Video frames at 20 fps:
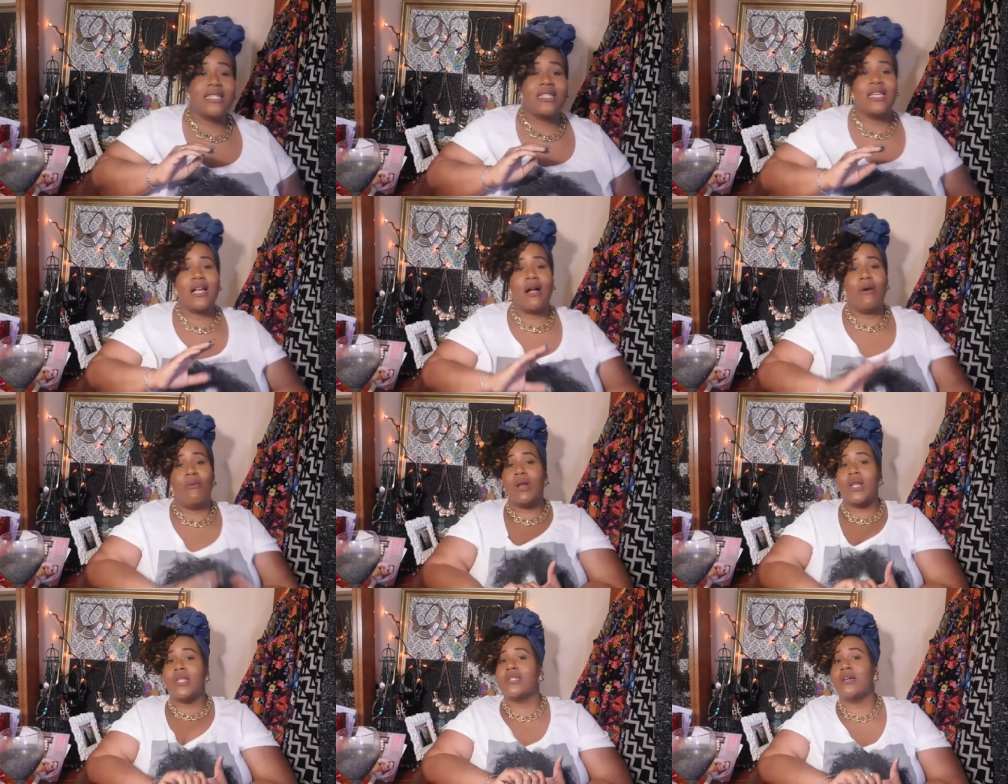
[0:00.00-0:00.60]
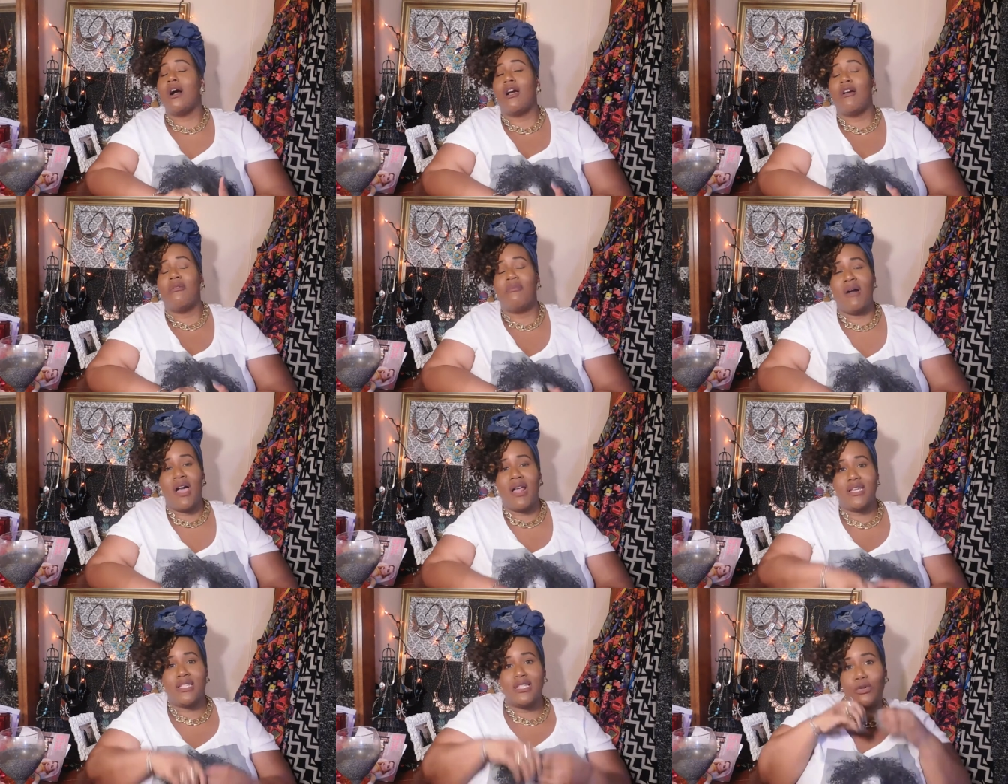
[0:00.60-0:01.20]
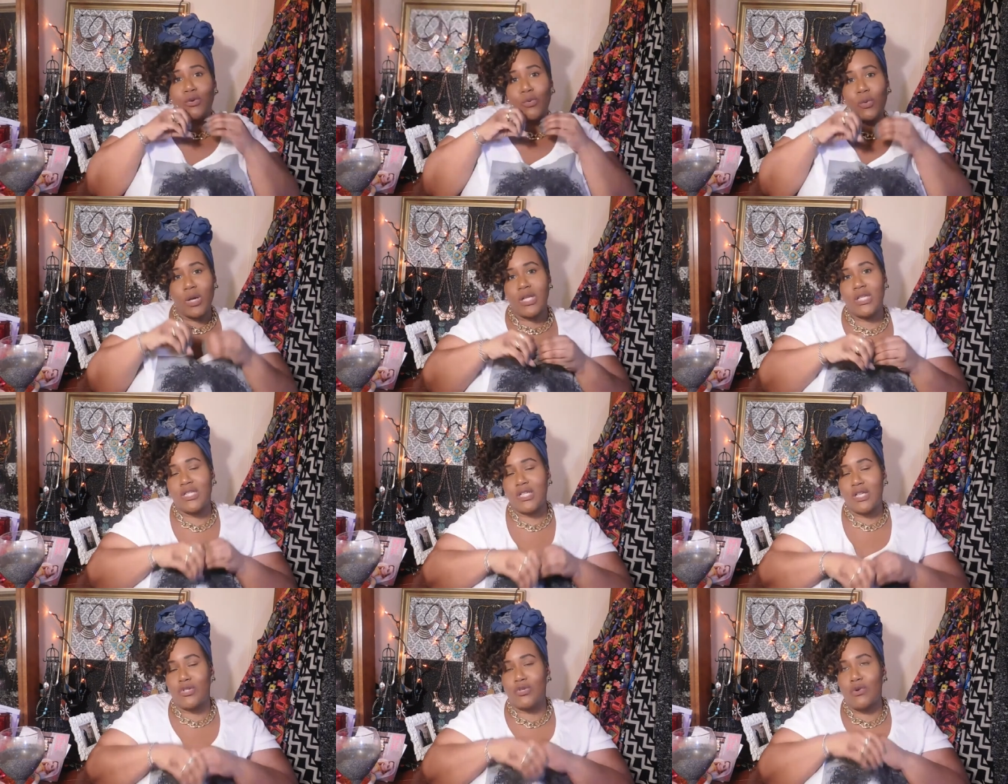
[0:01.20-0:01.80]
thing I want to talk about is
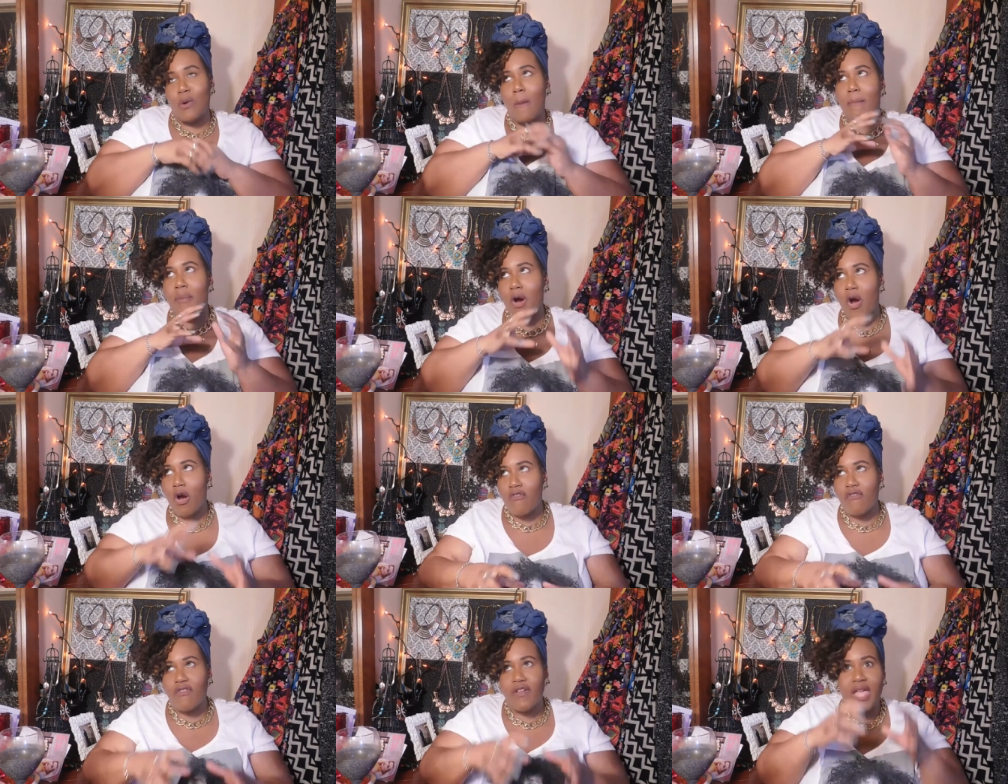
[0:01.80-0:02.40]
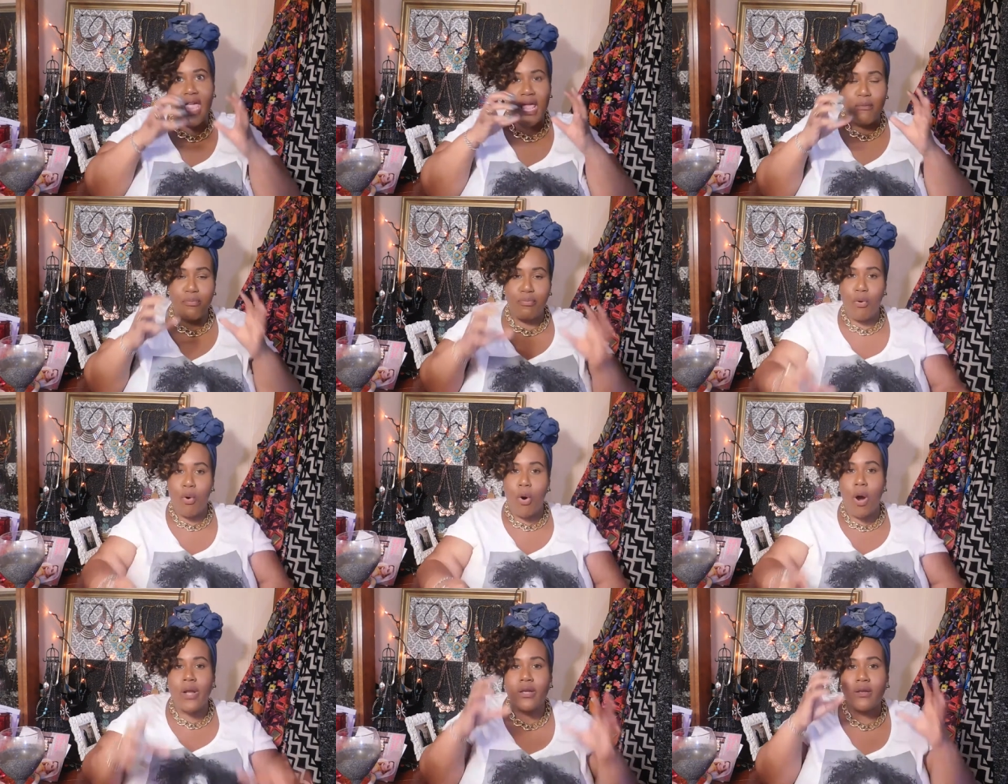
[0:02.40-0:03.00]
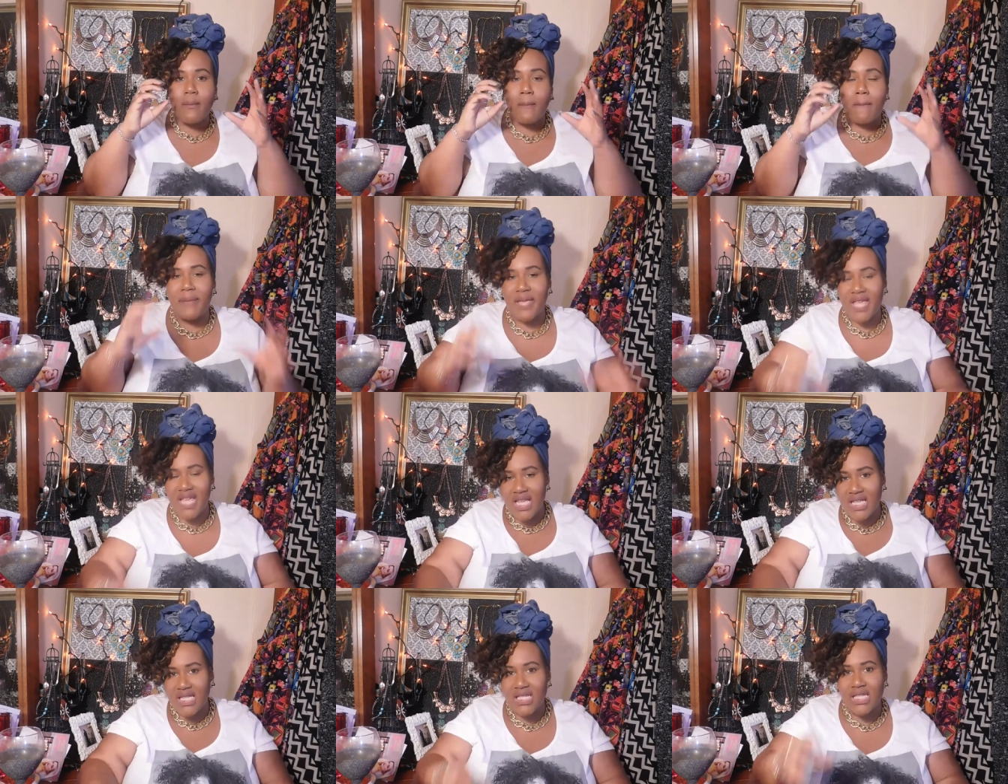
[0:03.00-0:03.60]
quintessential, perfect, important
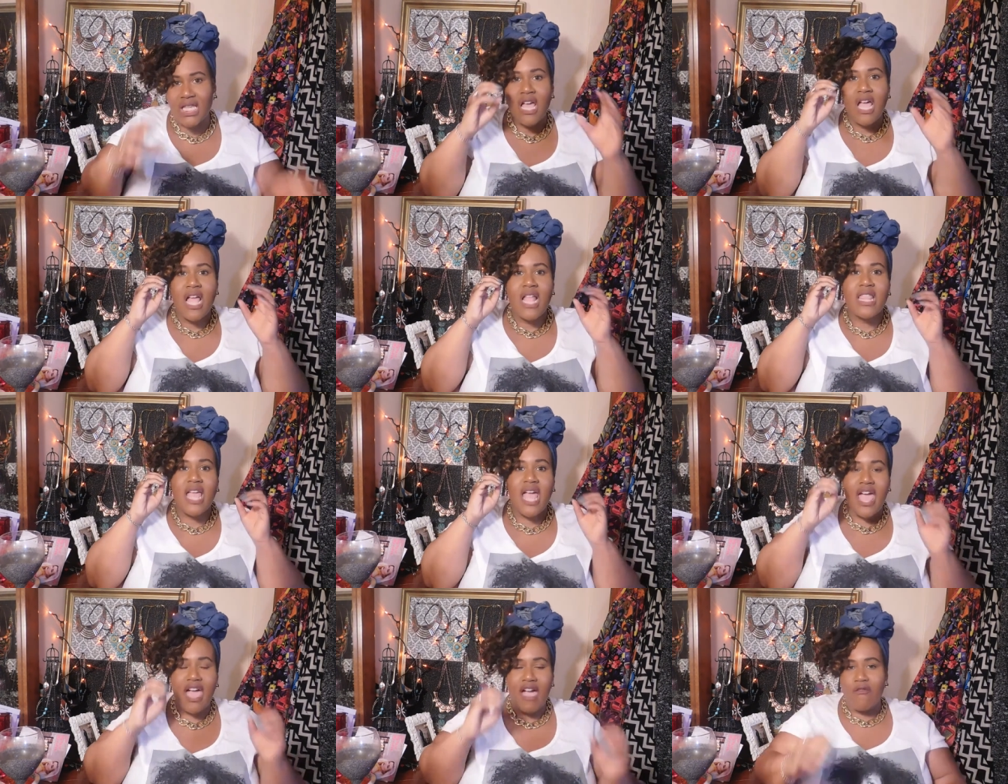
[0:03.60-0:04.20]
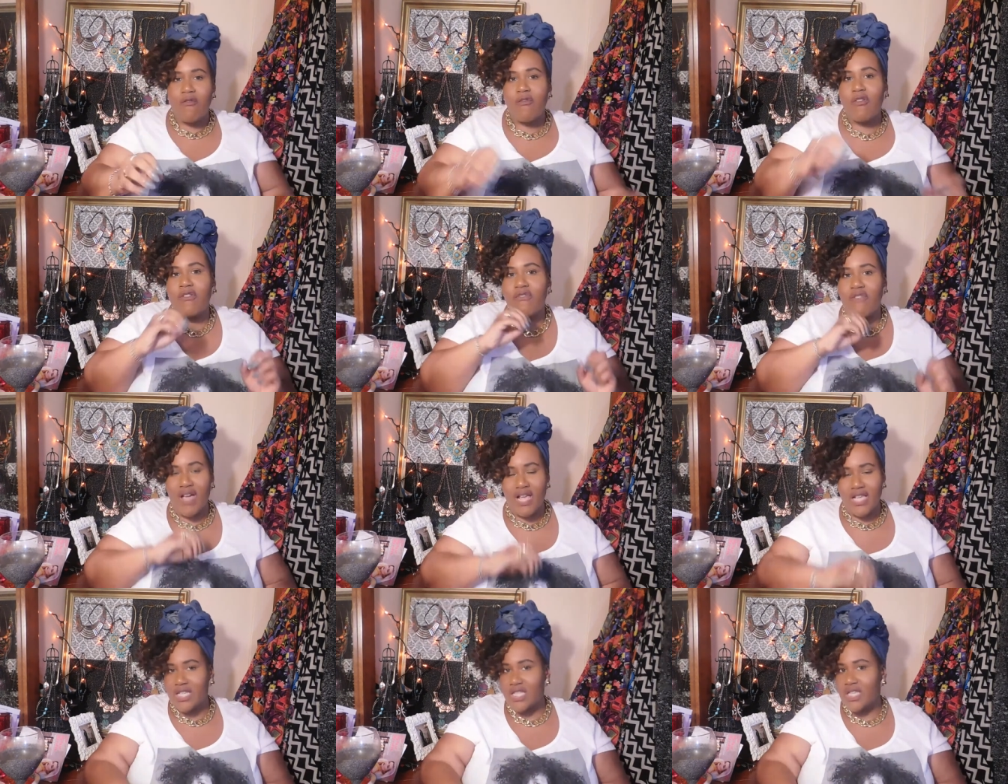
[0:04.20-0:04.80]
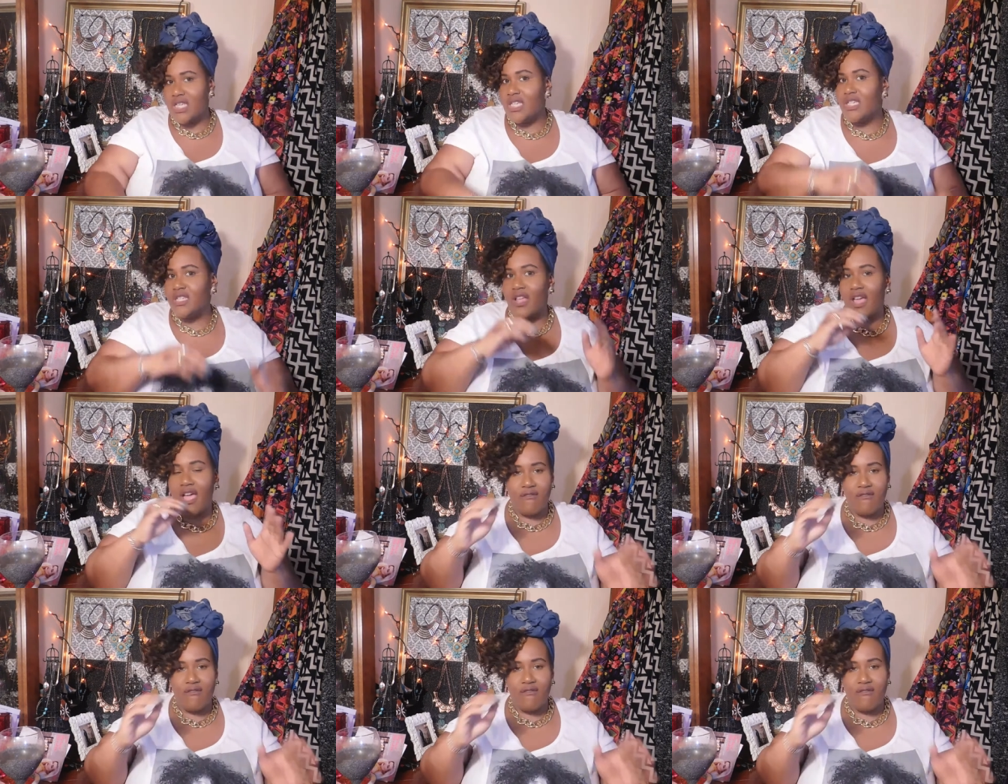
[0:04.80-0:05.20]
piece that every fashionista,